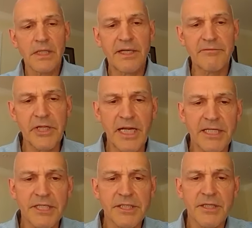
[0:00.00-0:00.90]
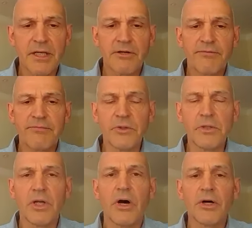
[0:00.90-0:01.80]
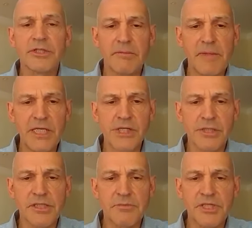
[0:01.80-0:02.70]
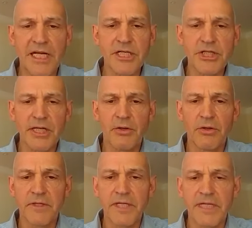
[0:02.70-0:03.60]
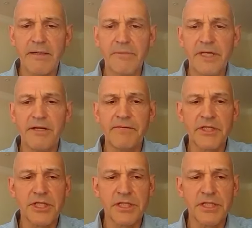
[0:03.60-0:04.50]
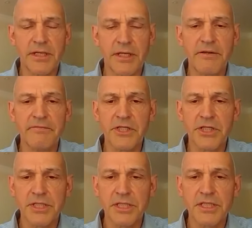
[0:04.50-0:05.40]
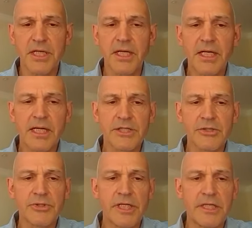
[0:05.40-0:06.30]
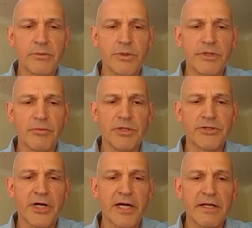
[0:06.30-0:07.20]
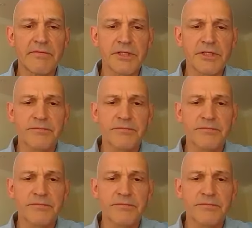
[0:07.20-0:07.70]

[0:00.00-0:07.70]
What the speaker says: Nevertheless, full automation substantially overcame the inefficiencies associated with human drivers of